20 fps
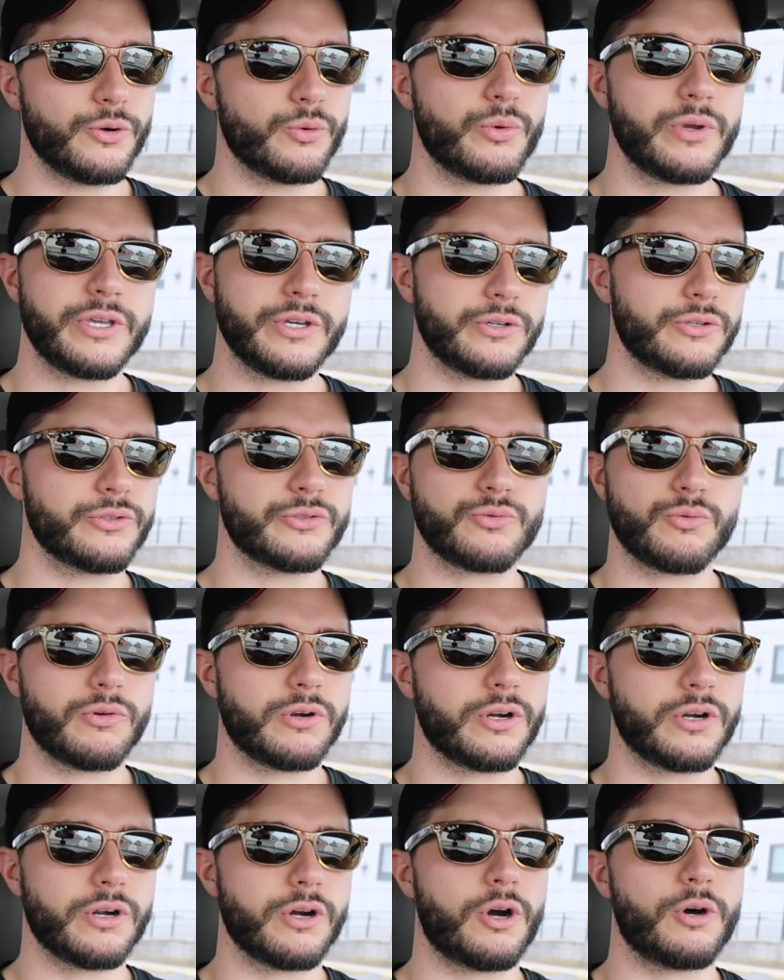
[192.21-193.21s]
The wheels
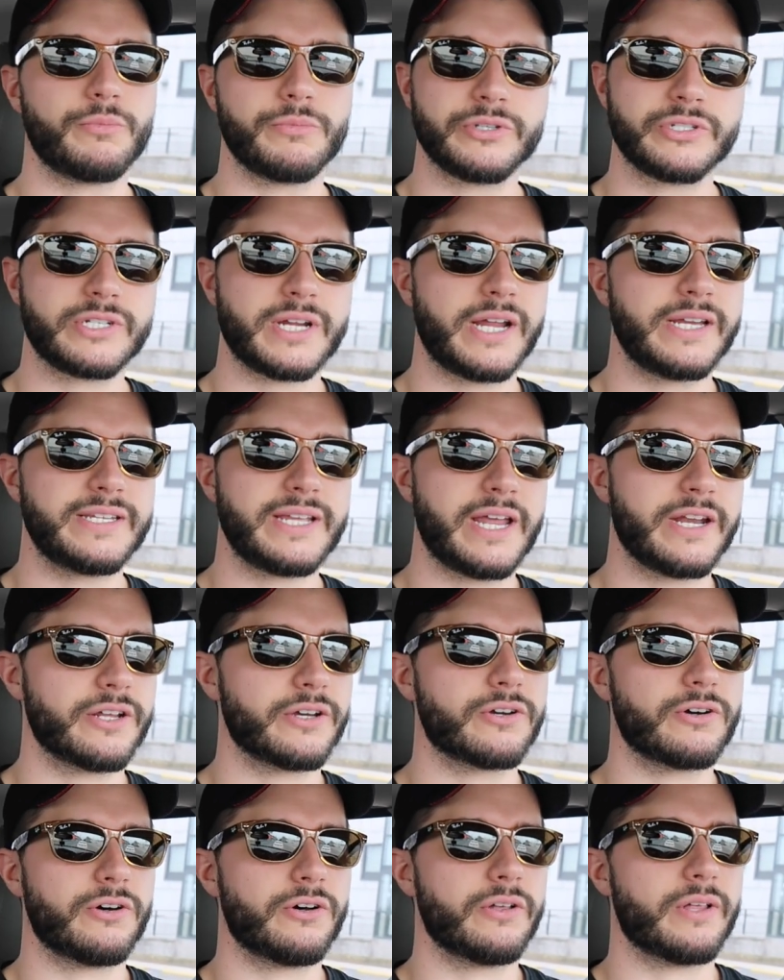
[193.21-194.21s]
were almost
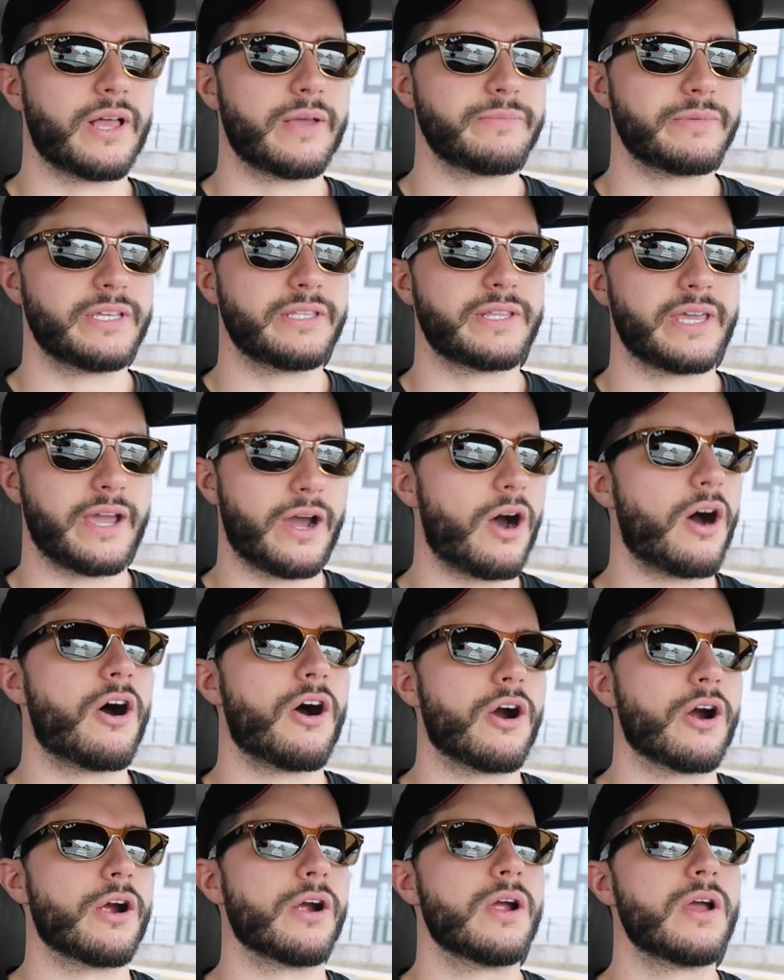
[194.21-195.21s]
identical. I mean, they
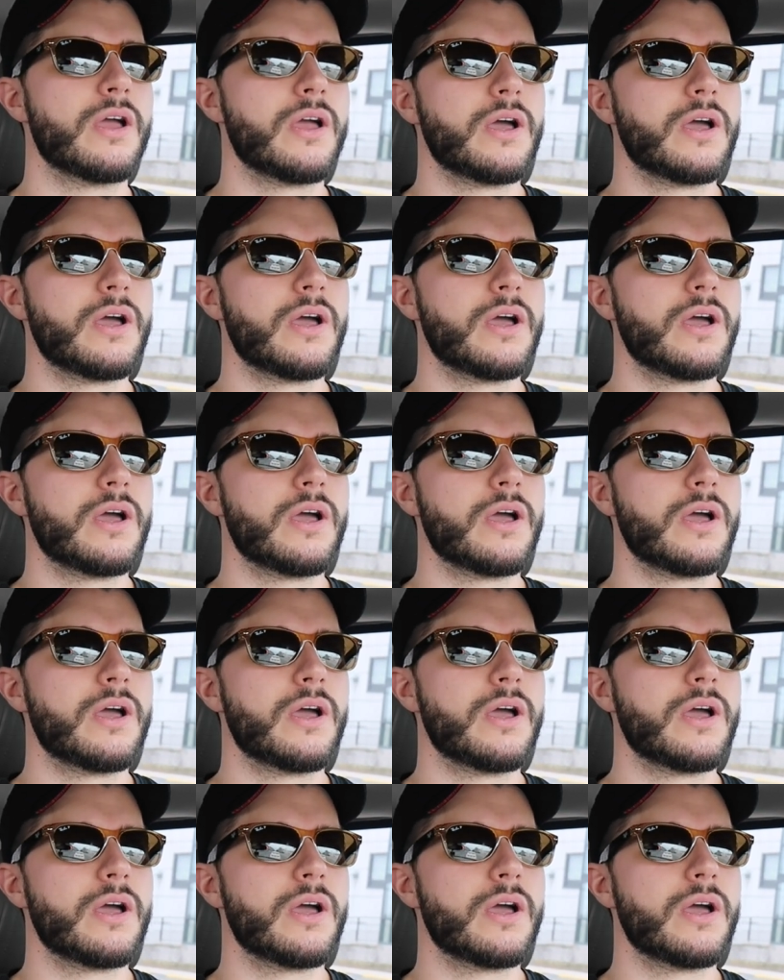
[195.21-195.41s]
are.